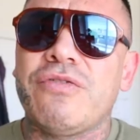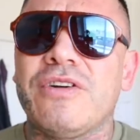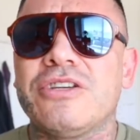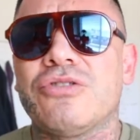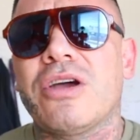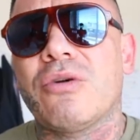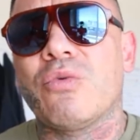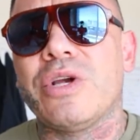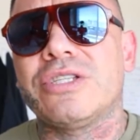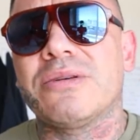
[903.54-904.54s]
hopefully so I can
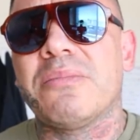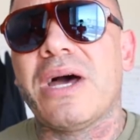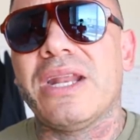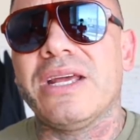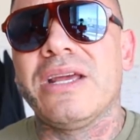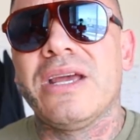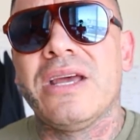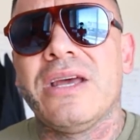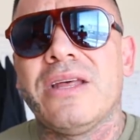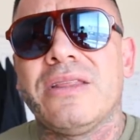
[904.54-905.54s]
reach somebody
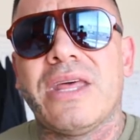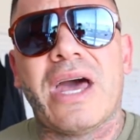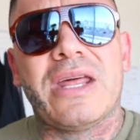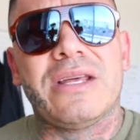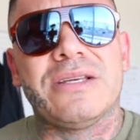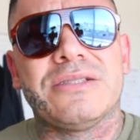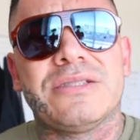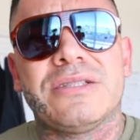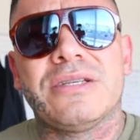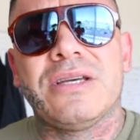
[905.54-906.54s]
that
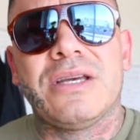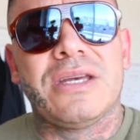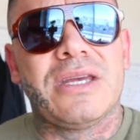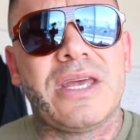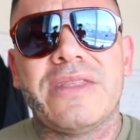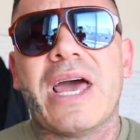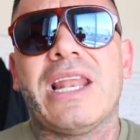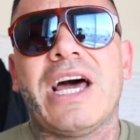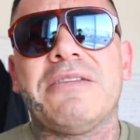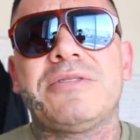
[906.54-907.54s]
is in
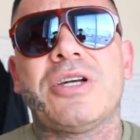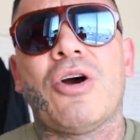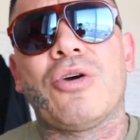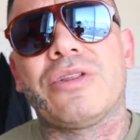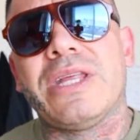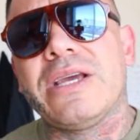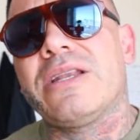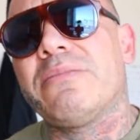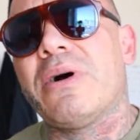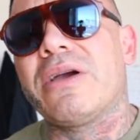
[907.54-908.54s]
that lifestyle or
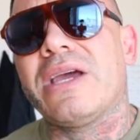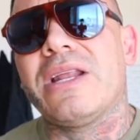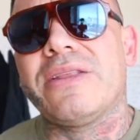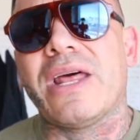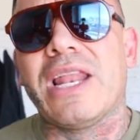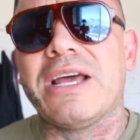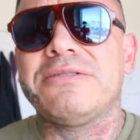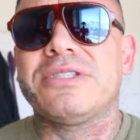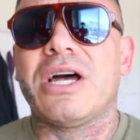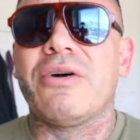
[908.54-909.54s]
thinking about getting in that
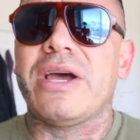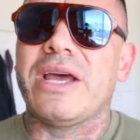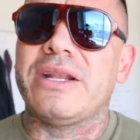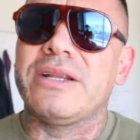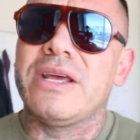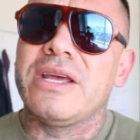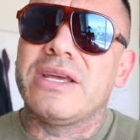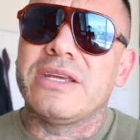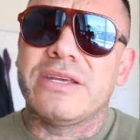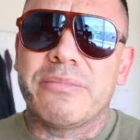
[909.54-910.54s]
lifestyle and
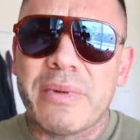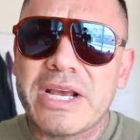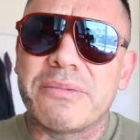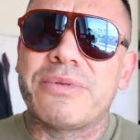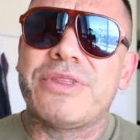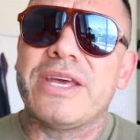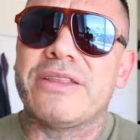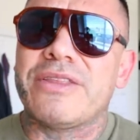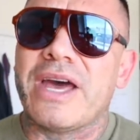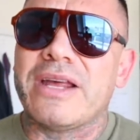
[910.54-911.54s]
make them
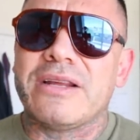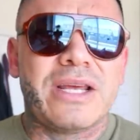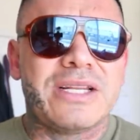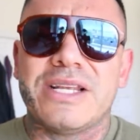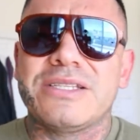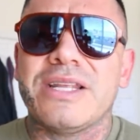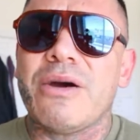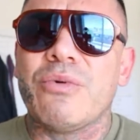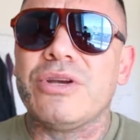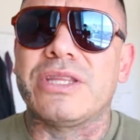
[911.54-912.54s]
think that it's
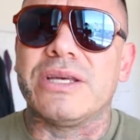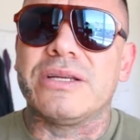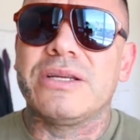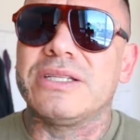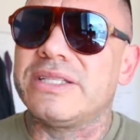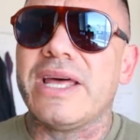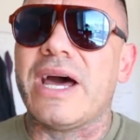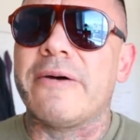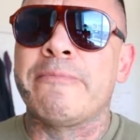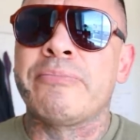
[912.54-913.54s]
not worth it. It's
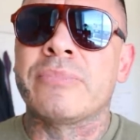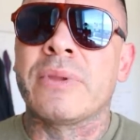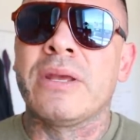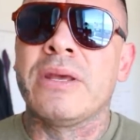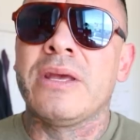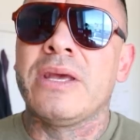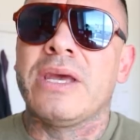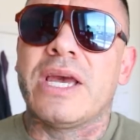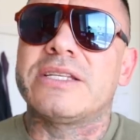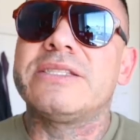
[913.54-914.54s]
not.
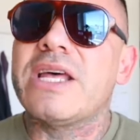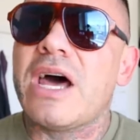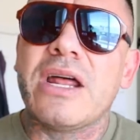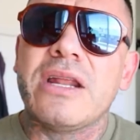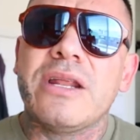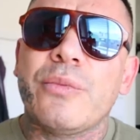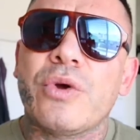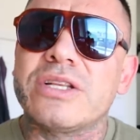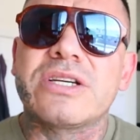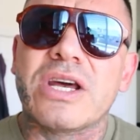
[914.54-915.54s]
It's not
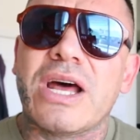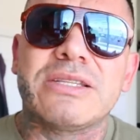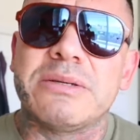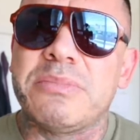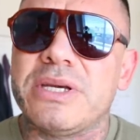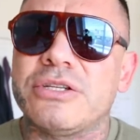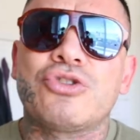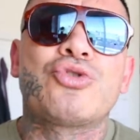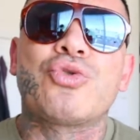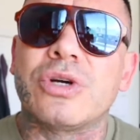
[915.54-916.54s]
what it's cut out to be.
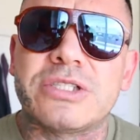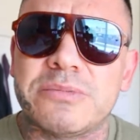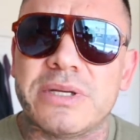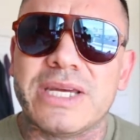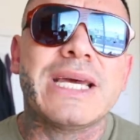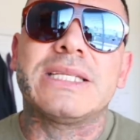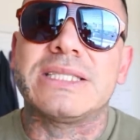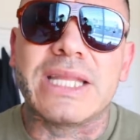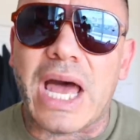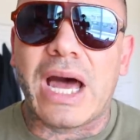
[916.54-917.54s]
Trust me,
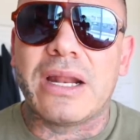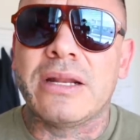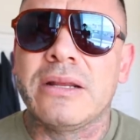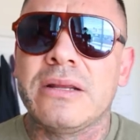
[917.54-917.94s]
it's not.